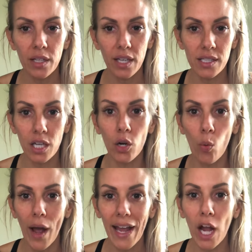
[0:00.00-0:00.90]
It's going to
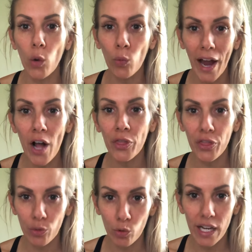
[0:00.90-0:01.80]
weigh around
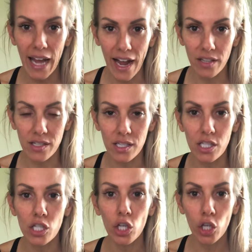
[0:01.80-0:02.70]
3 ounces
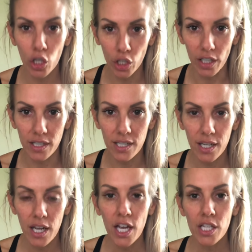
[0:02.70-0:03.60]
cooked.
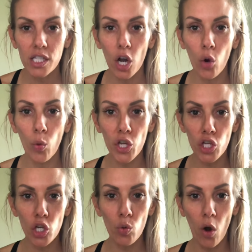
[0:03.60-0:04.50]
So when
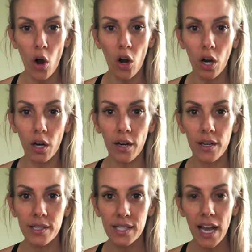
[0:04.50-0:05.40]
you are,
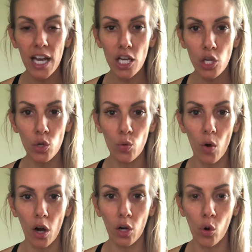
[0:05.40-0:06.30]
say you
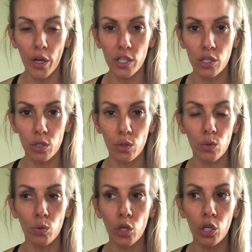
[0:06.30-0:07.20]
are going
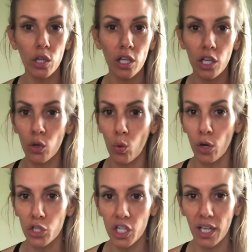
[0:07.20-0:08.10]
to cook
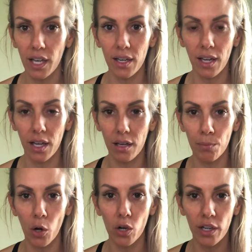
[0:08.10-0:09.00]
your chicken in
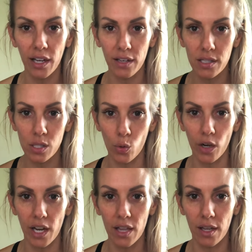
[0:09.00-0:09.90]
bulk and store
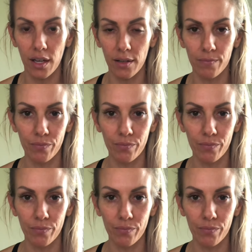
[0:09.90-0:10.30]
it in the